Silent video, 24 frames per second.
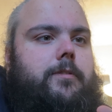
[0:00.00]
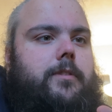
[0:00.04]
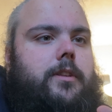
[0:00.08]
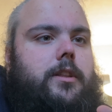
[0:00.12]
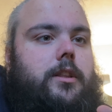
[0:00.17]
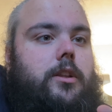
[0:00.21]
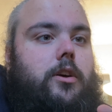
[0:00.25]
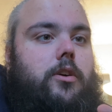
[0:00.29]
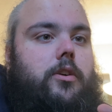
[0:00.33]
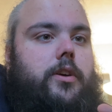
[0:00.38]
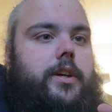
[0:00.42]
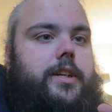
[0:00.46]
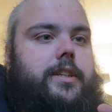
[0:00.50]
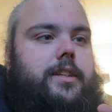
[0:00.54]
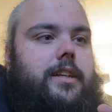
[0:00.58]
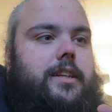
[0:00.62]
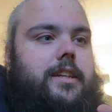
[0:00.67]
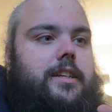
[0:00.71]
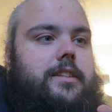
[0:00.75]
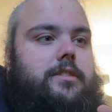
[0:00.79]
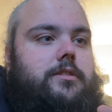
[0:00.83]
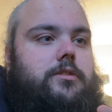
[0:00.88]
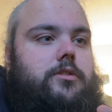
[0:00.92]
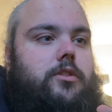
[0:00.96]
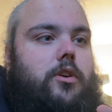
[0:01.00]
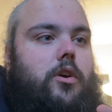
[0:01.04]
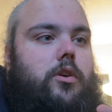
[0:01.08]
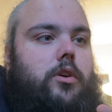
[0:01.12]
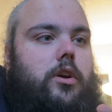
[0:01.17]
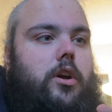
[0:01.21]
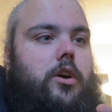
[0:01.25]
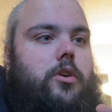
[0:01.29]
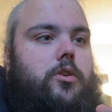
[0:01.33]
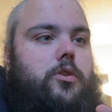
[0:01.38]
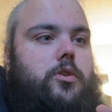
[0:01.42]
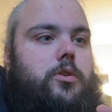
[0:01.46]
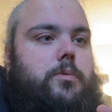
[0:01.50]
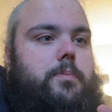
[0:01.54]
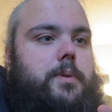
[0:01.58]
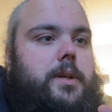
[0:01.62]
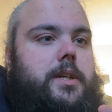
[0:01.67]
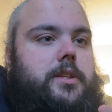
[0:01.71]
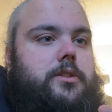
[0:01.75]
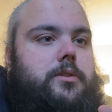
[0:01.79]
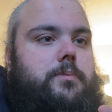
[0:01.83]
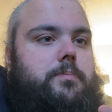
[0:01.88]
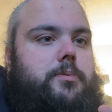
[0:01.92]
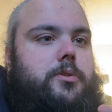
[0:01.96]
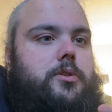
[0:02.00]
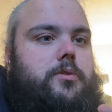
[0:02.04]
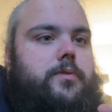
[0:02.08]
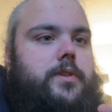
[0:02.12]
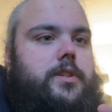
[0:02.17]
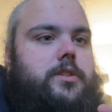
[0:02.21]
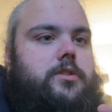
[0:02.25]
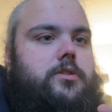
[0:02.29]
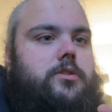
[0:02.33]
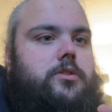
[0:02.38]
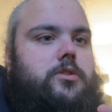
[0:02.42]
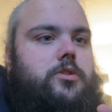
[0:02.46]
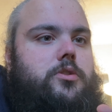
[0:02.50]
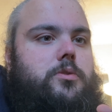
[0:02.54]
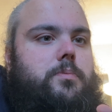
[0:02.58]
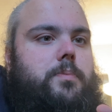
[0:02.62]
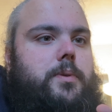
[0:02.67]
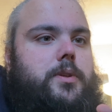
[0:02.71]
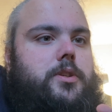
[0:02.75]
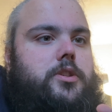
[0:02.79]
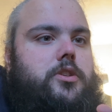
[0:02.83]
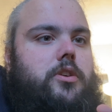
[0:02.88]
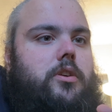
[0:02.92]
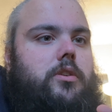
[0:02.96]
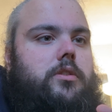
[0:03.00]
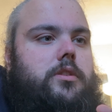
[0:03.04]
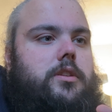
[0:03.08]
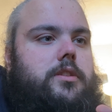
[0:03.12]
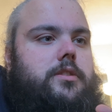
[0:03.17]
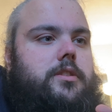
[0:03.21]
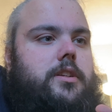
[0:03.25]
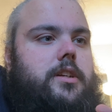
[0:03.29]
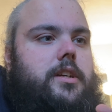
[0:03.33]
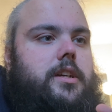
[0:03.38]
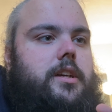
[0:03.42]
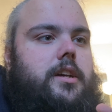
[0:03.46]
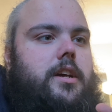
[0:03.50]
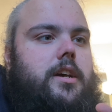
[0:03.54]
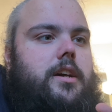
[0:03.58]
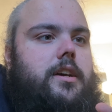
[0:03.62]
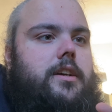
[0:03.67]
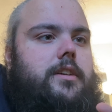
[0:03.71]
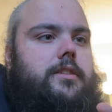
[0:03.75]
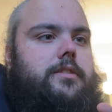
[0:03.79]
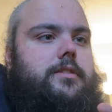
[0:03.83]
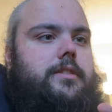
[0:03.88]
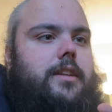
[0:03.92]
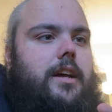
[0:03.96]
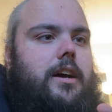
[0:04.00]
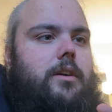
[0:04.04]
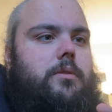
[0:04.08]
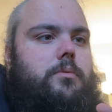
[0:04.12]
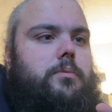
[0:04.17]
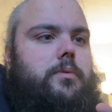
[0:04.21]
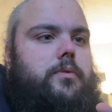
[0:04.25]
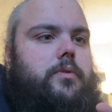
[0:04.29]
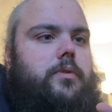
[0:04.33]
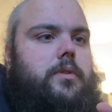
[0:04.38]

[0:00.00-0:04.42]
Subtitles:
Lloyd, and his dog Obi to brew this super chocolatey stout.